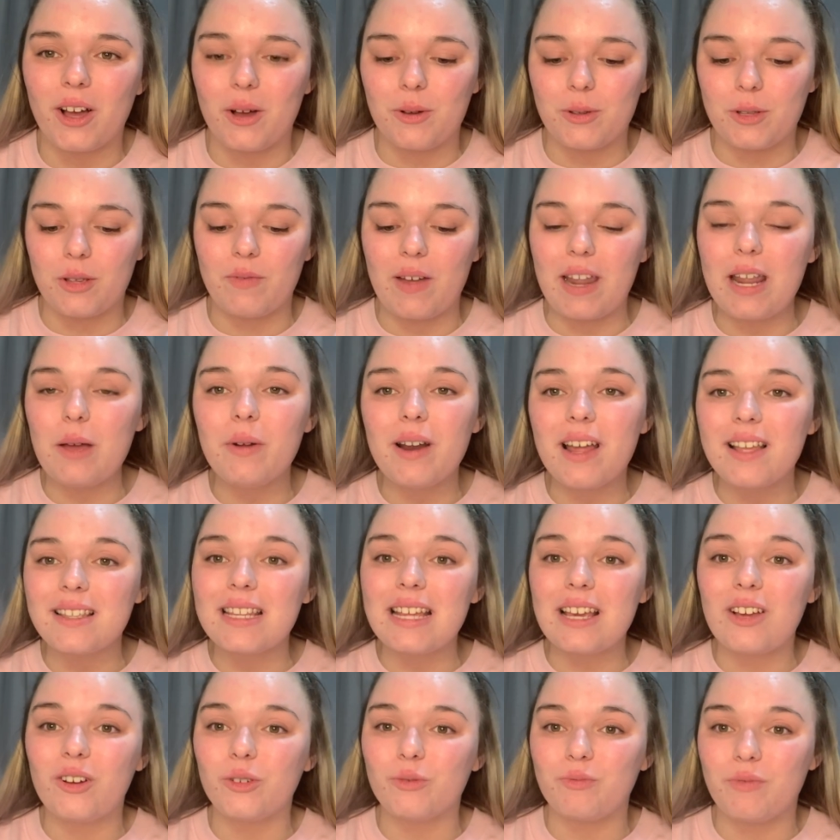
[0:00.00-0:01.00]
So if anyone has any
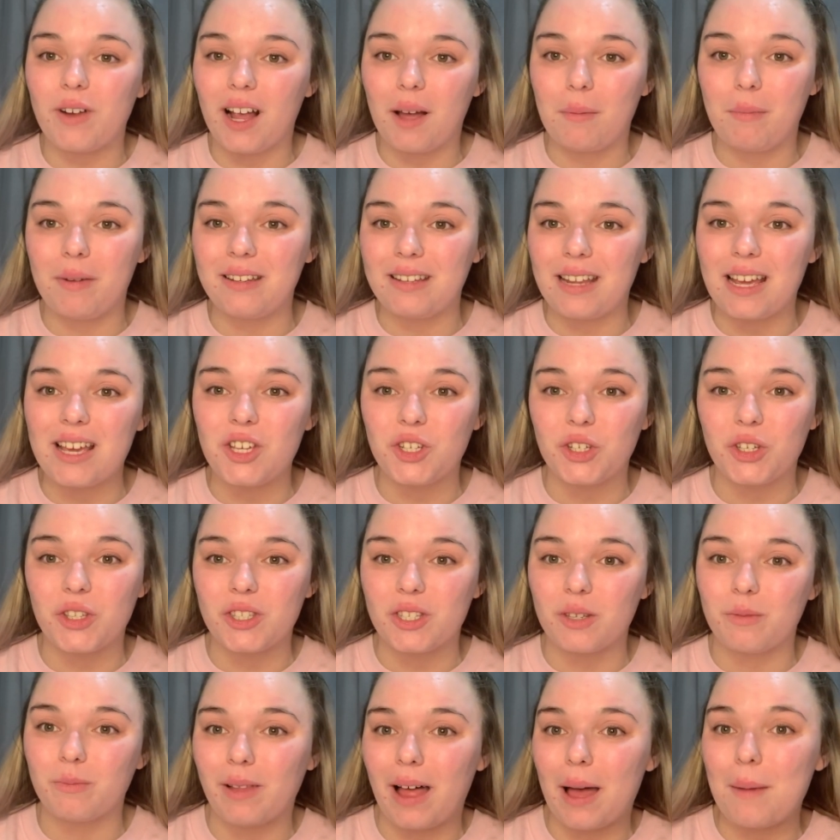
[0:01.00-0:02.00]
good recommendations
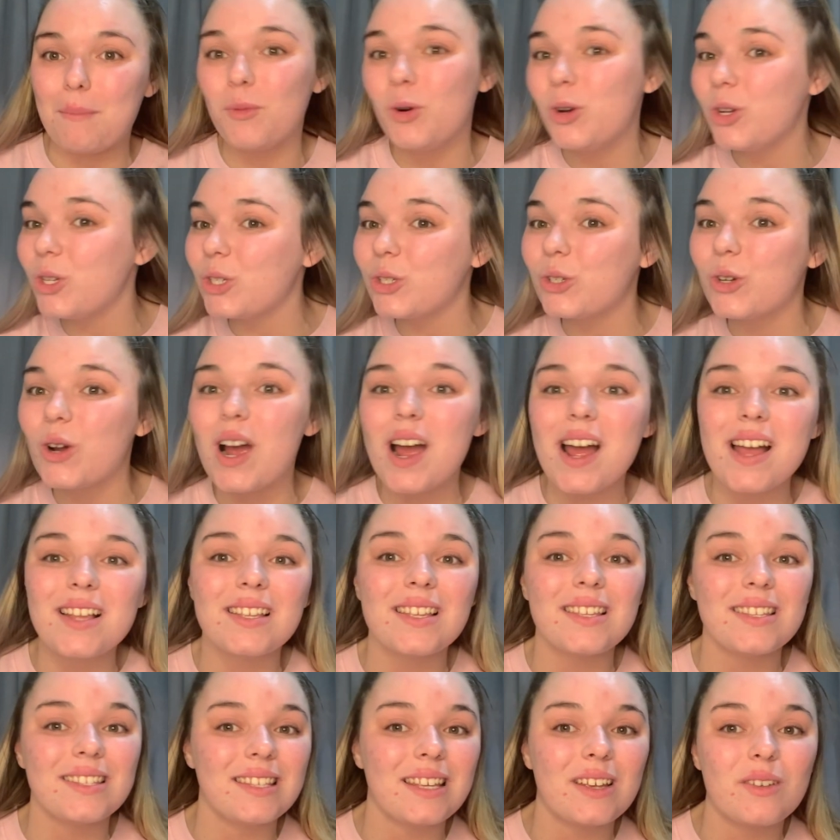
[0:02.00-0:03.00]
and, like,
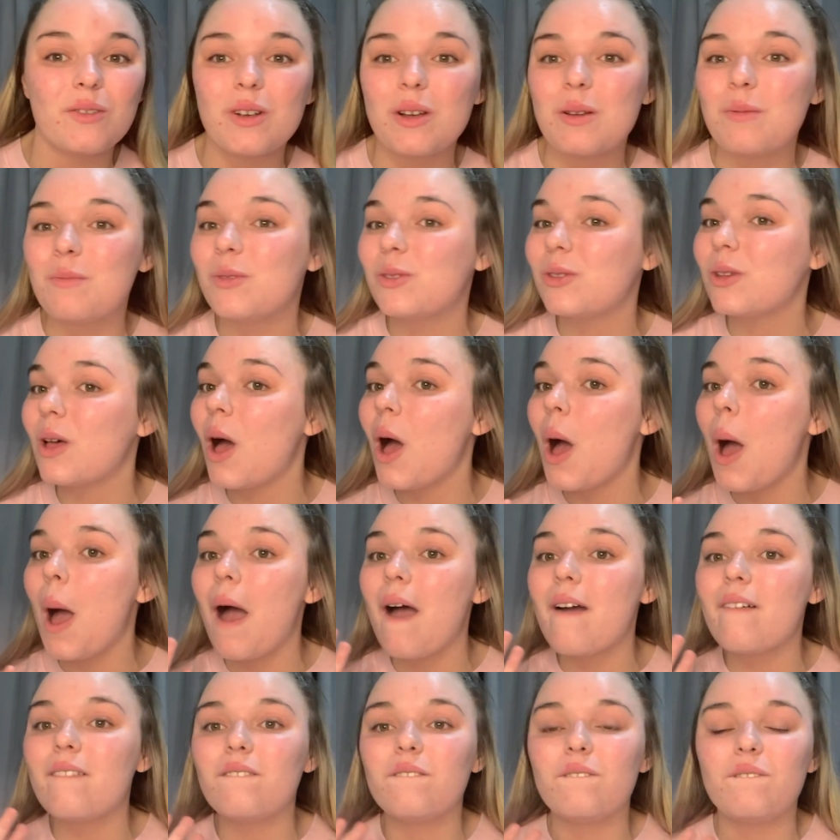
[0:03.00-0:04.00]
moisturizers, serums,
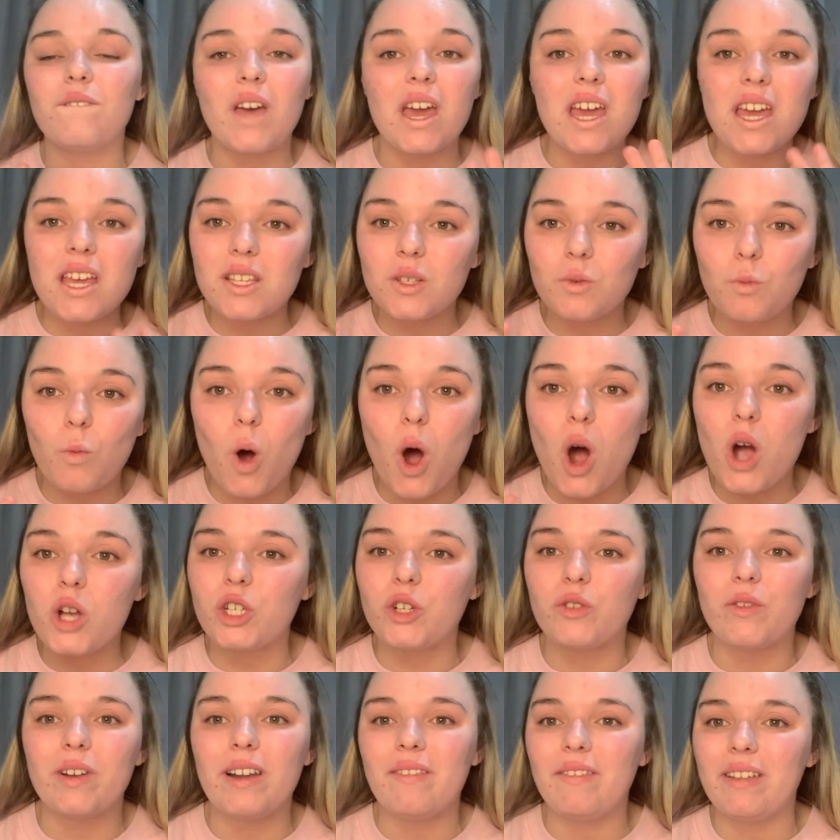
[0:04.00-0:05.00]
face wash
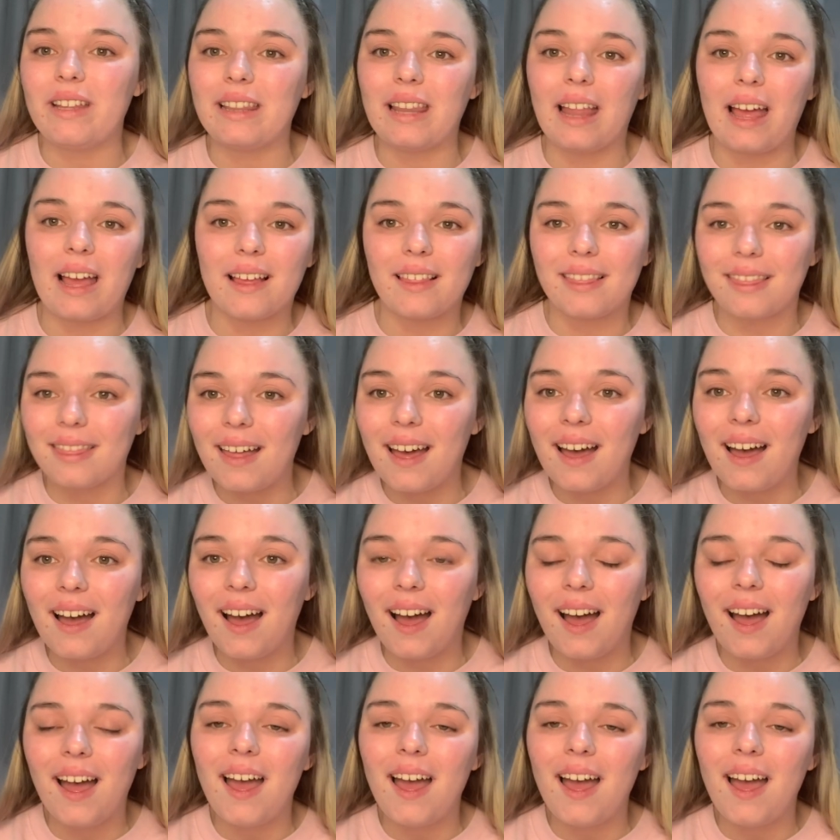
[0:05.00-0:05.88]
or anything like that,